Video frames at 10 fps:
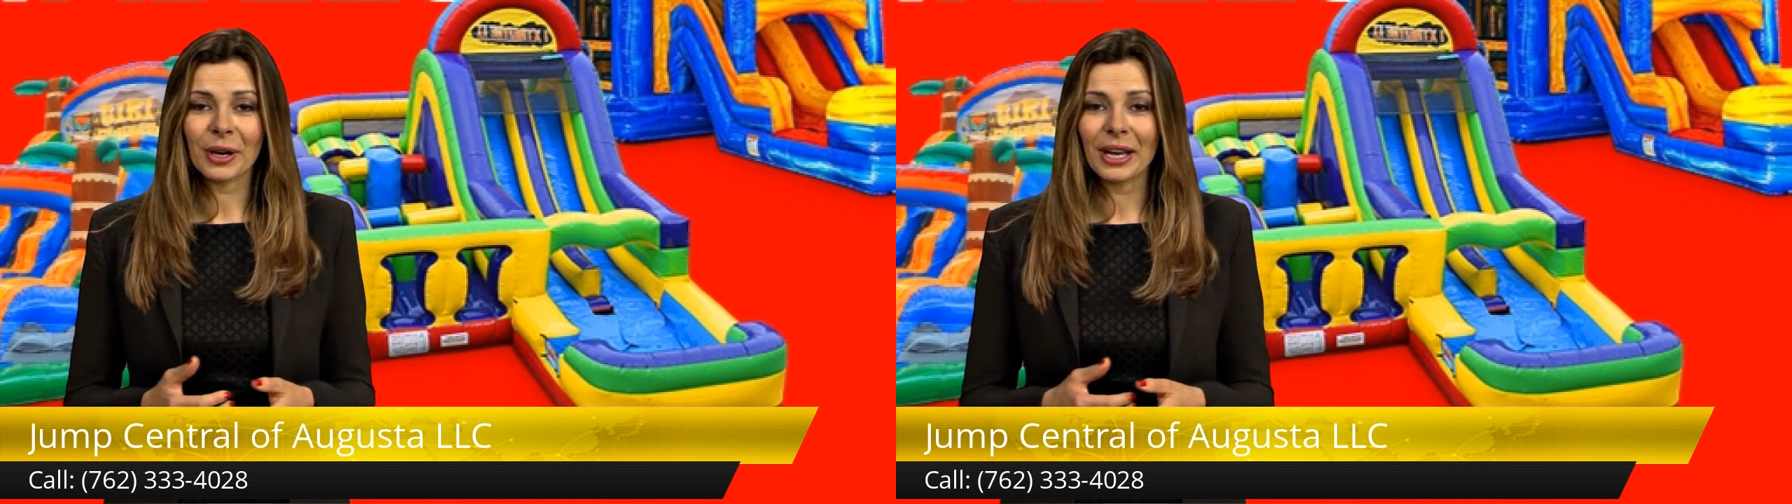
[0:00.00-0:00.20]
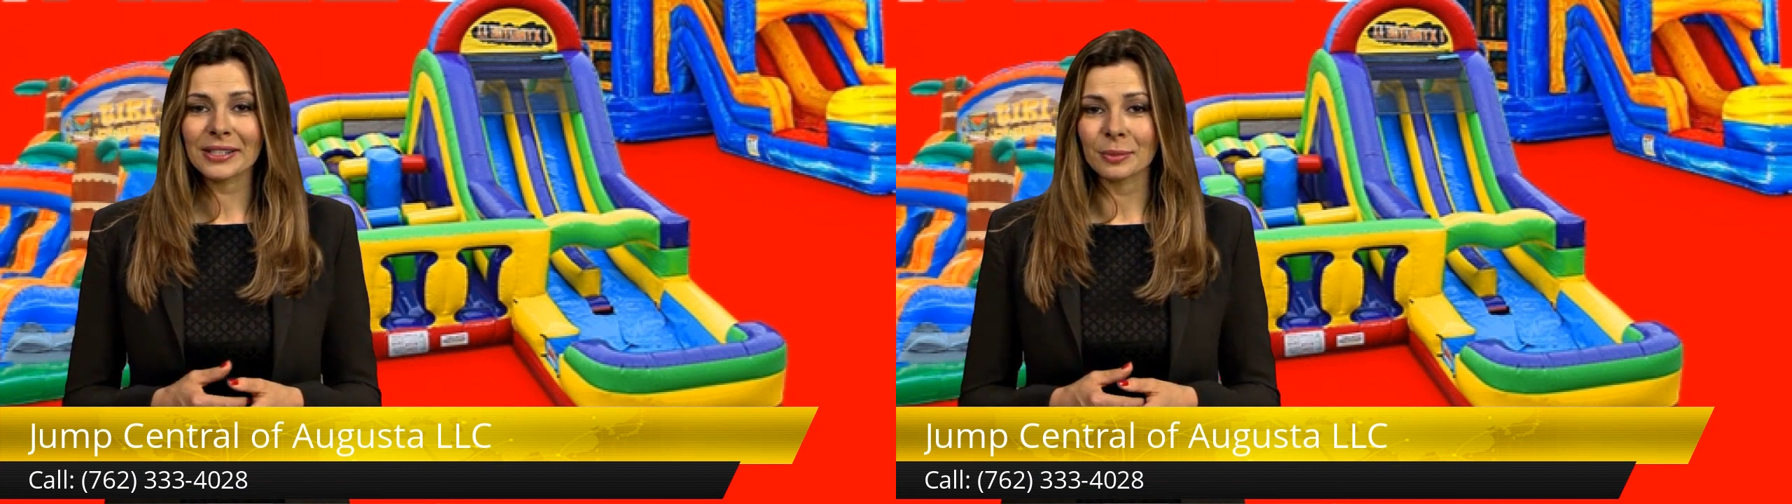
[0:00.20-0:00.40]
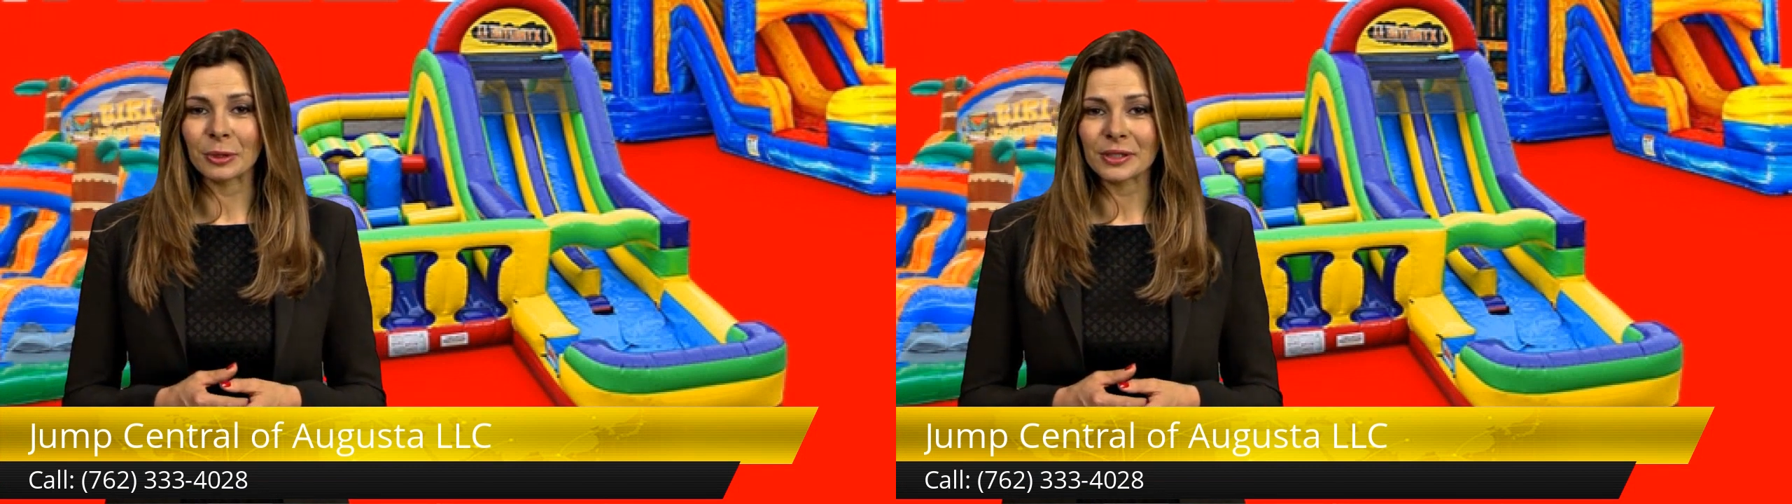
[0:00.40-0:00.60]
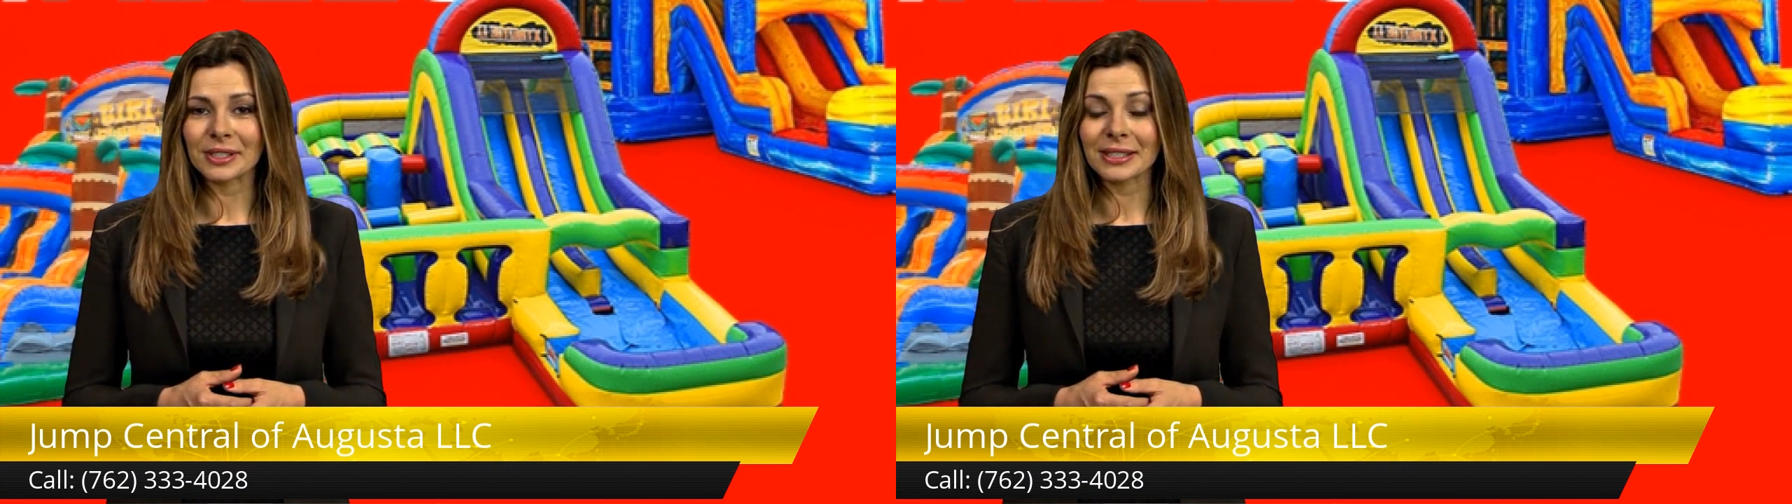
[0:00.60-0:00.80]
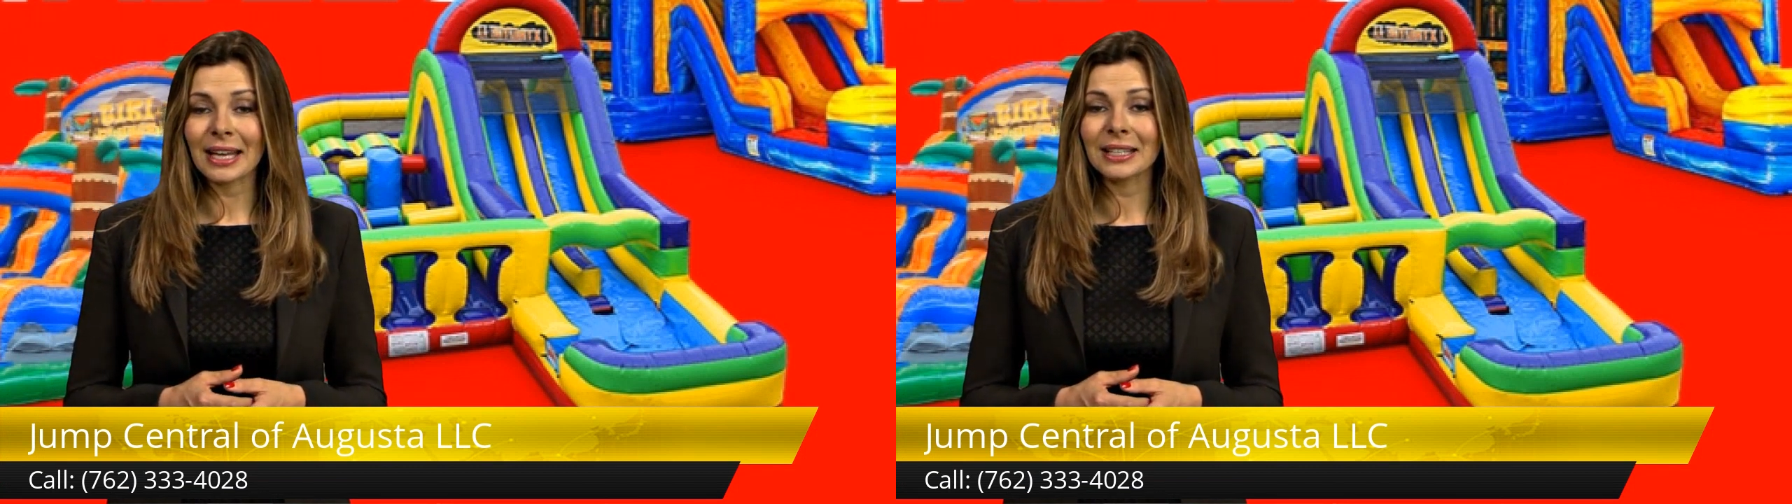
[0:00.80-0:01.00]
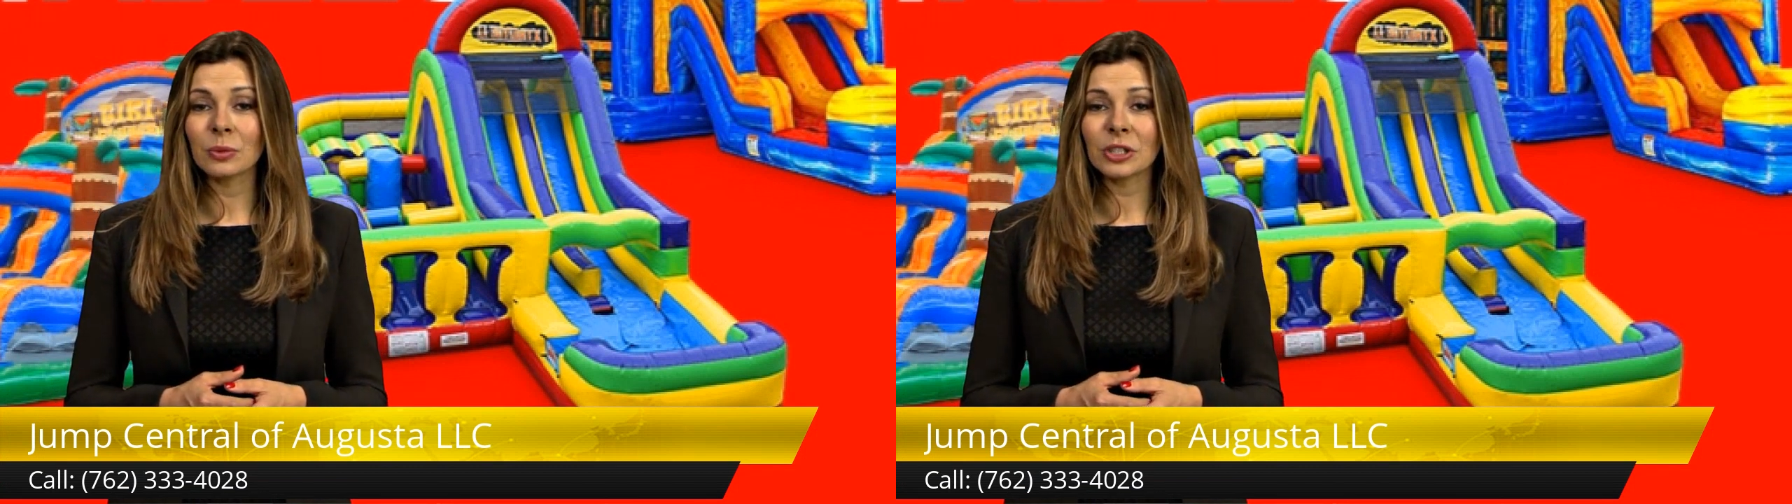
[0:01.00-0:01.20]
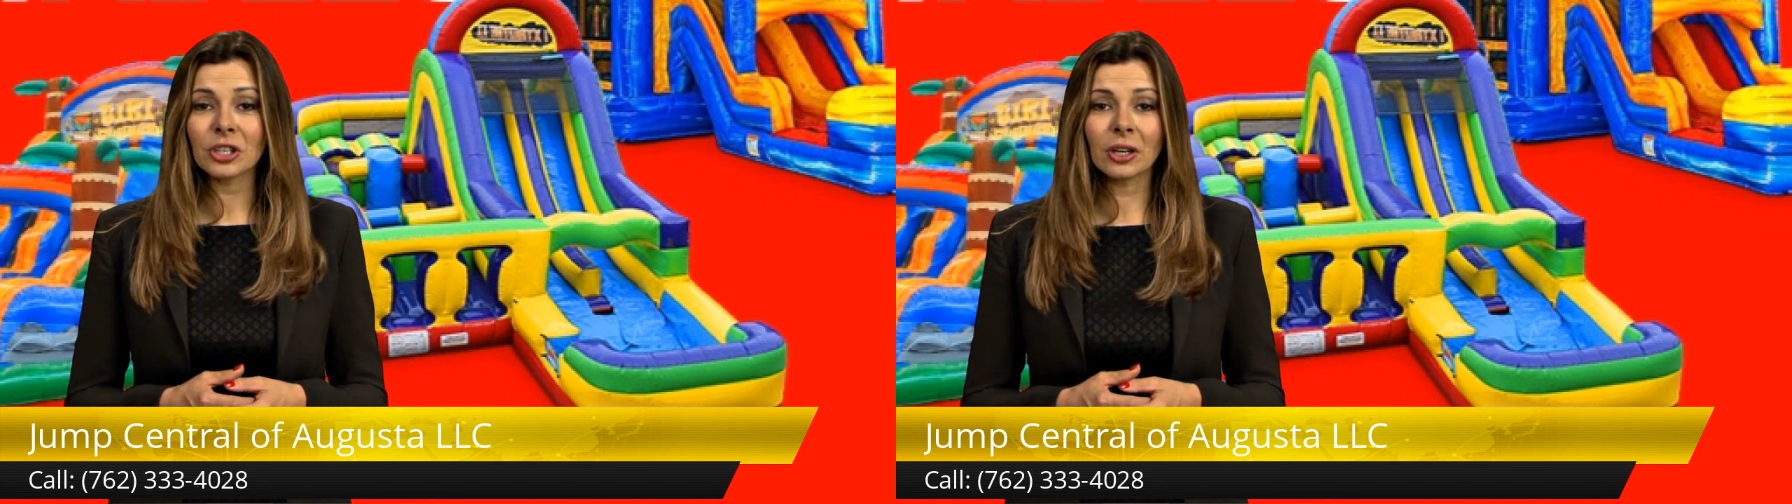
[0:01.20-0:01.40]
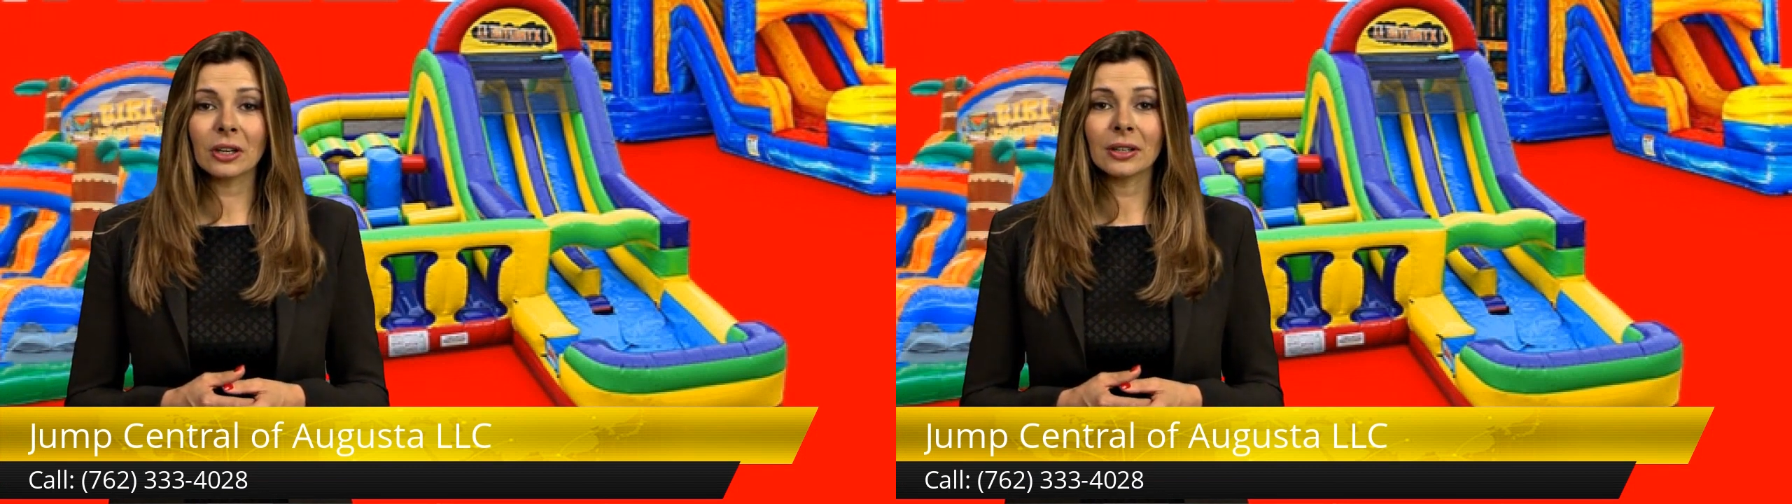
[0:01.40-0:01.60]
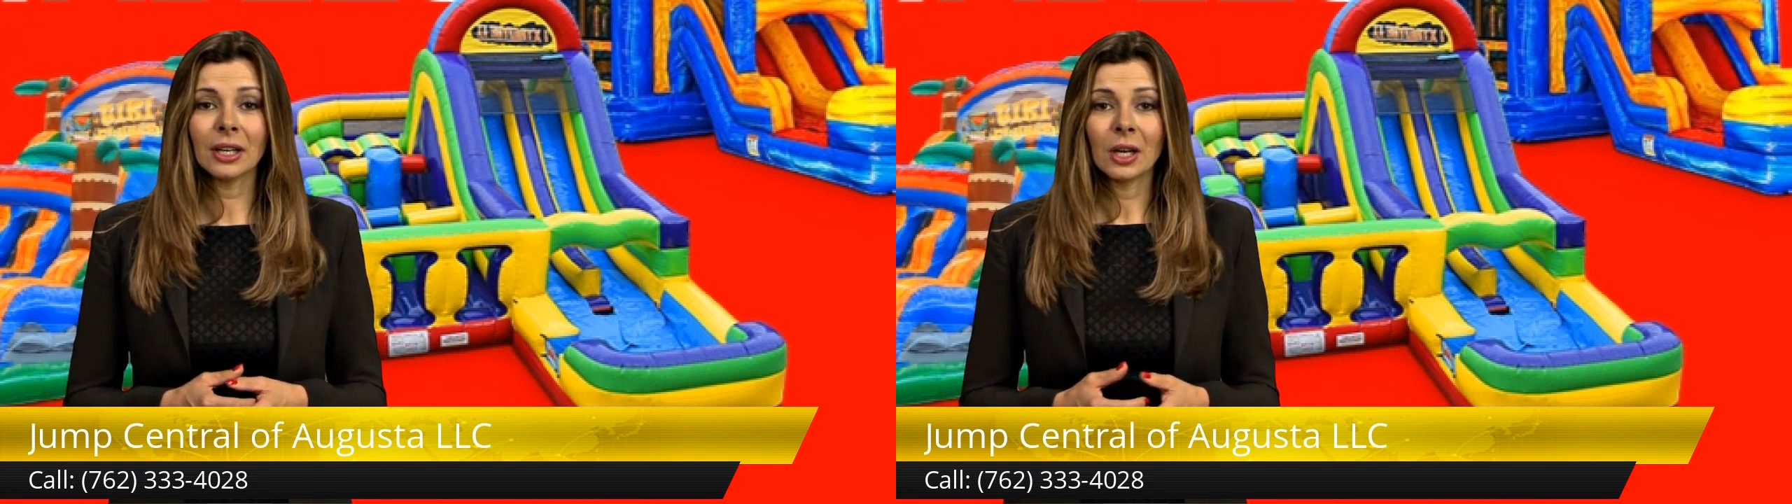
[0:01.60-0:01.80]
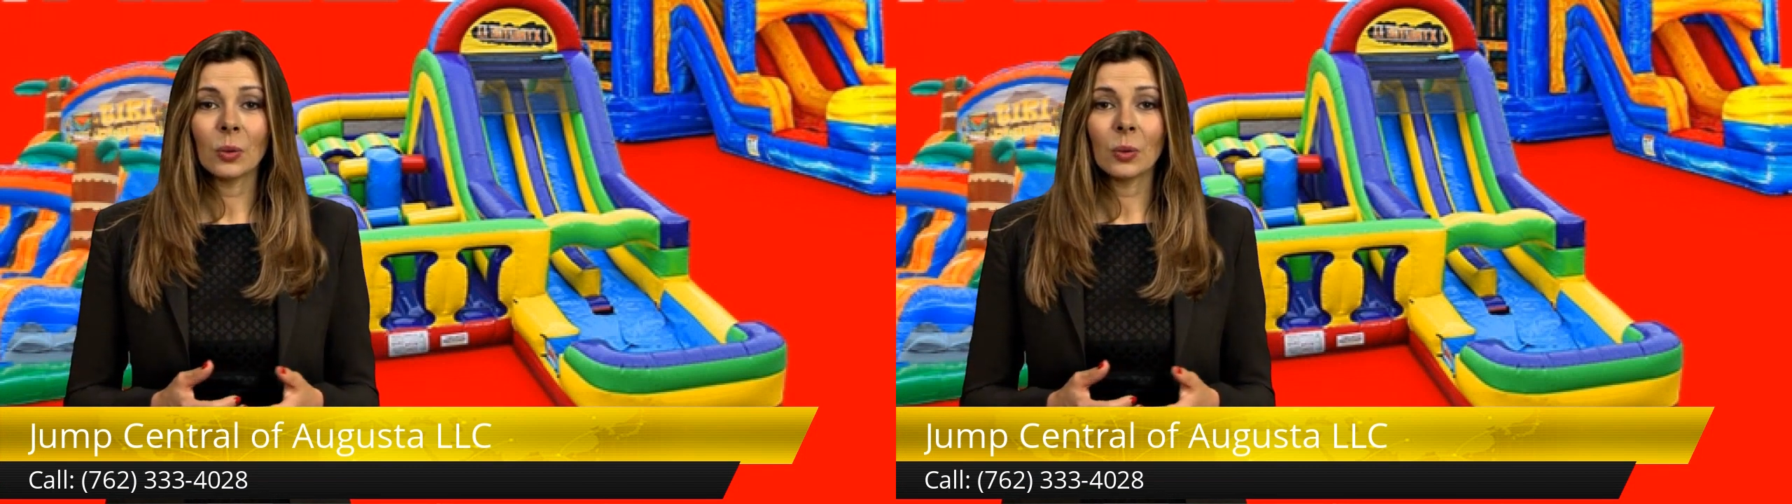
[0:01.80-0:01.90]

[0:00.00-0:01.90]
customers, and in return,